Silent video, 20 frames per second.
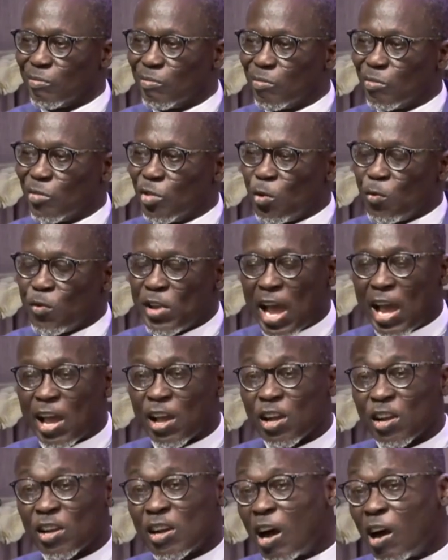We are
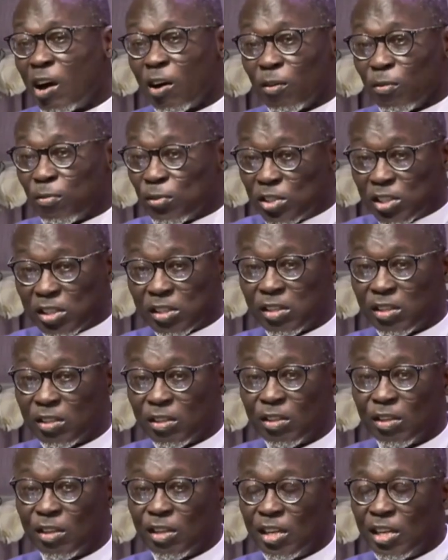engulfed
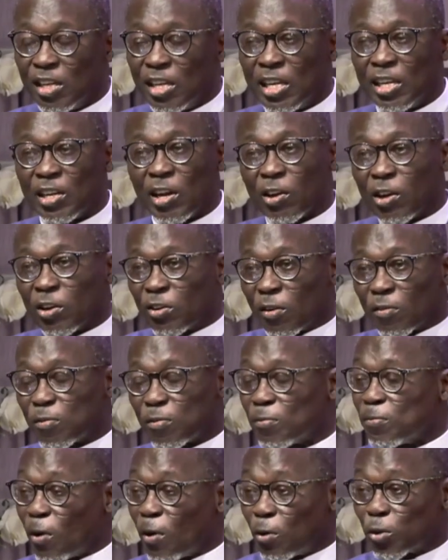in a lot of
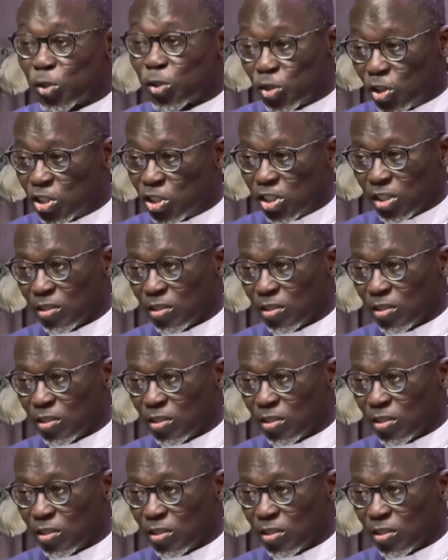false teaching.